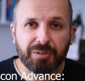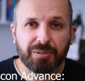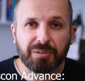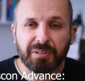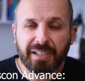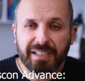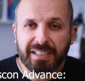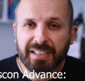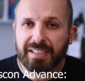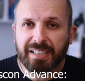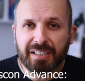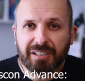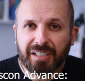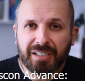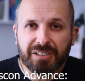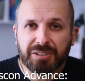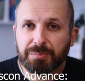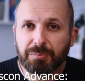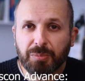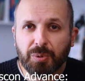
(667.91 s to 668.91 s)
or anything
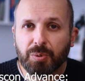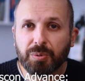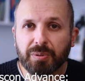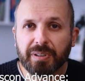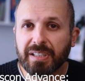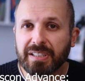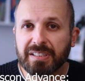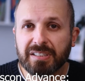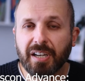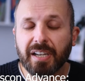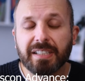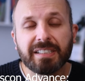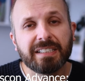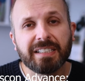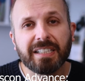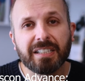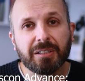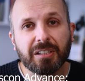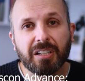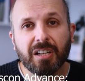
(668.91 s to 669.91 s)
that's more exciting
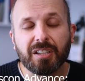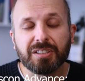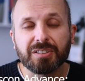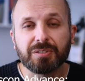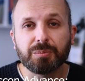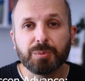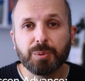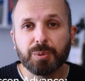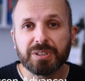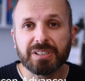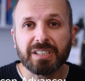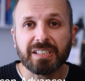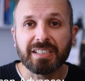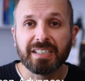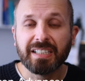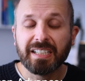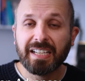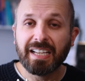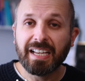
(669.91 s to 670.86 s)
than a glass of water.